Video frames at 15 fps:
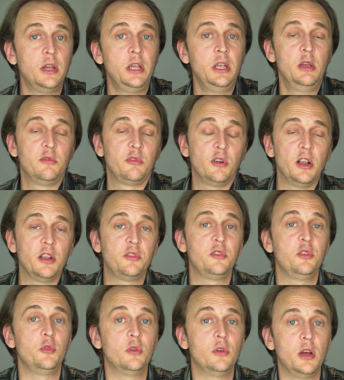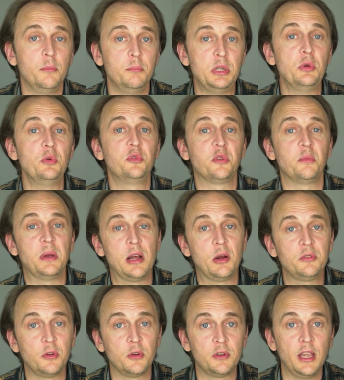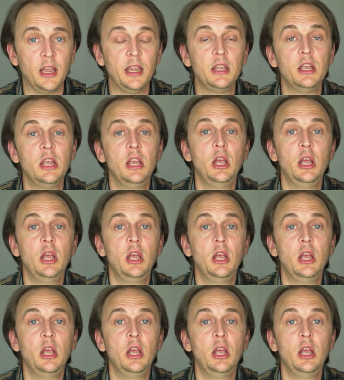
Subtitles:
for us to muse about, okay?